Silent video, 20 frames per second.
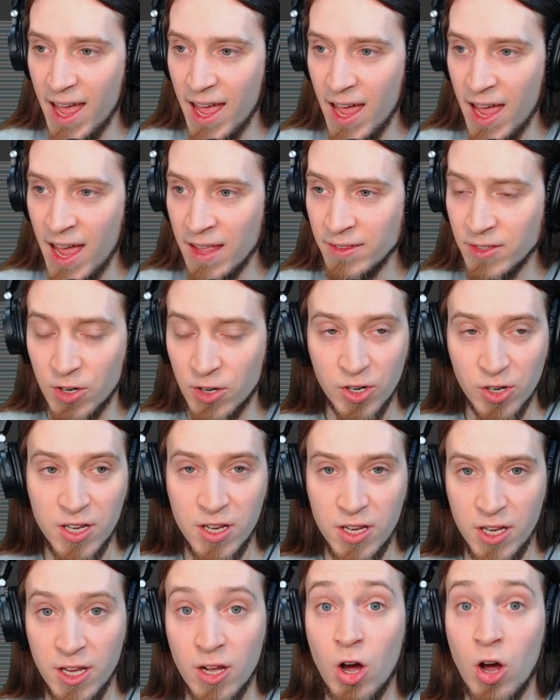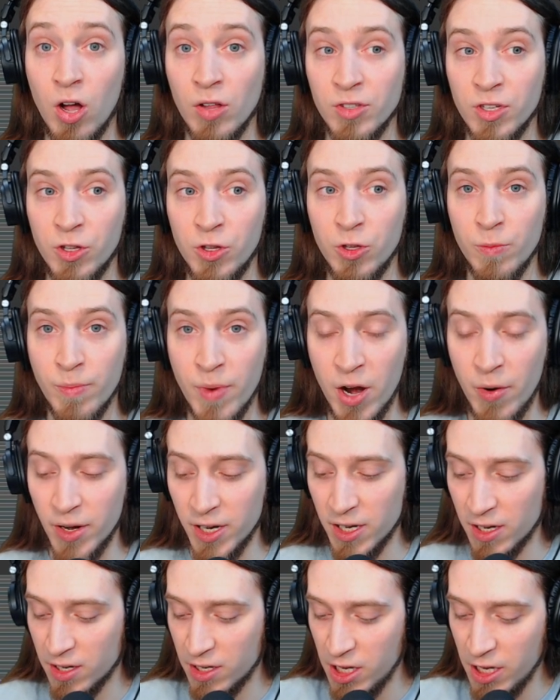Enter key on the
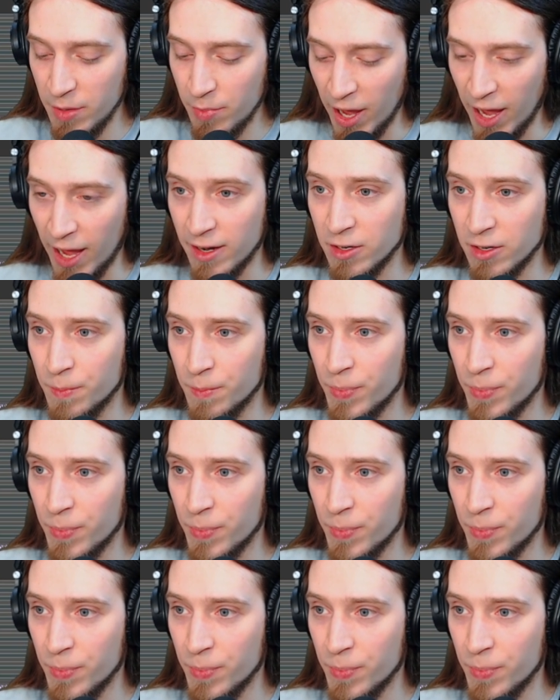numeric keypad,